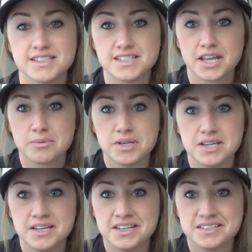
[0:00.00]
telling me
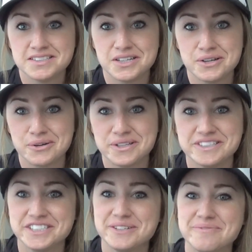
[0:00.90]
to go to the
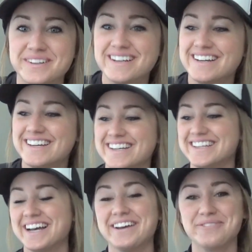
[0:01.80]
gym.
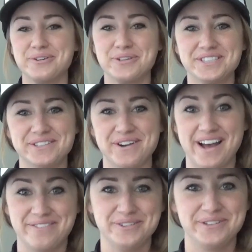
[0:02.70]
I'm going to
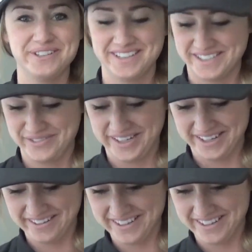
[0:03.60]
after this video.